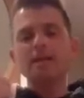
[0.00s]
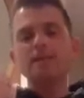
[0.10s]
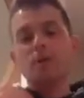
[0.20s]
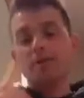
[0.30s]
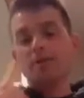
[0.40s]

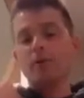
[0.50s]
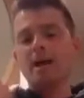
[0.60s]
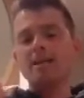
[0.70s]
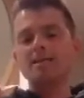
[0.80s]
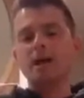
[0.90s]
to our
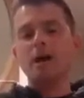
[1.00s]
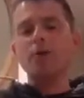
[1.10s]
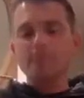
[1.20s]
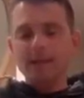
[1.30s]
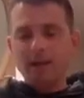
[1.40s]
foreheads,
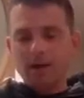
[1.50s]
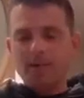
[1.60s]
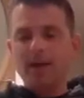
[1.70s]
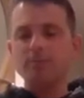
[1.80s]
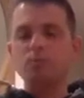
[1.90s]
opening our
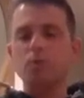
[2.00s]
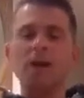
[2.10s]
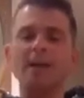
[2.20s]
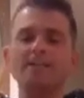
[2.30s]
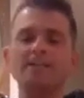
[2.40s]
mouths
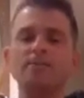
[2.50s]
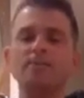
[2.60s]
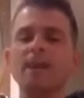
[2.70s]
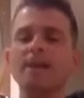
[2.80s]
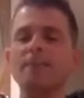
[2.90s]
wide so the
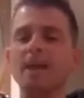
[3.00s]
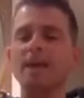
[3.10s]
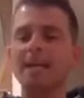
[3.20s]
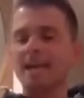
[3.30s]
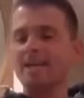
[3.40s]
rain
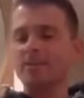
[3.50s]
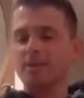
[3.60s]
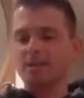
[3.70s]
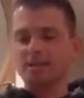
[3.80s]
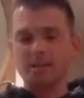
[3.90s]
might land
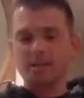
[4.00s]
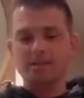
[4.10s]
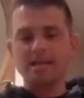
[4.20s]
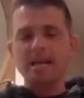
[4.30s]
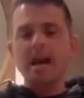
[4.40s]
on our
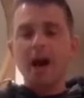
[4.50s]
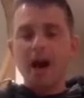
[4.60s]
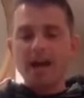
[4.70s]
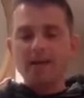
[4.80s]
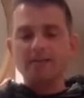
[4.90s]
tongues.
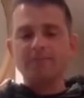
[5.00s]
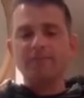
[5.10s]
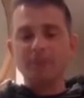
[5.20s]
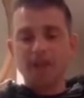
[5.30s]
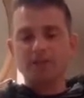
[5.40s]
Iron,
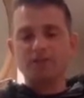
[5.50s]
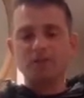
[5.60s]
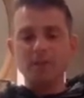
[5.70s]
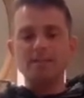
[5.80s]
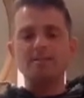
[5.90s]
fresh,
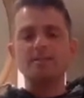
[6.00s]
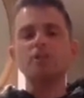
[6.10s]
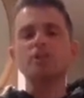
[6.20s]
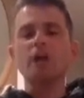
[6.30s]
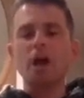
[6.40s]
sweet, the
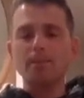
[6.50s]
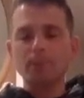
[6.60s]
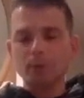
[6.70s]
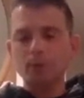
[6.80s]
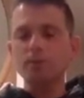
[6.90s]

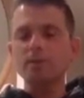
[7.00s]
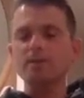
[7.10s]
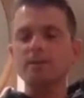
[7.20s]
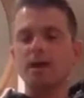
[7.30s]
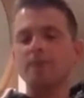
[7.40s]
sharp
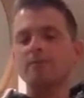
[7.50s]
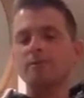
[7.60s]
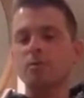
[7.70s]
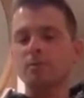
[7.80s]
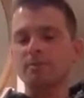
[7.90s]
coolness after
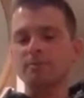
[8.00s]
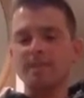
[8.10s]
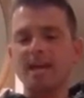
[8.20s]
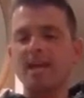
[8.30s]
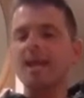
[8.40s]
the warmth of day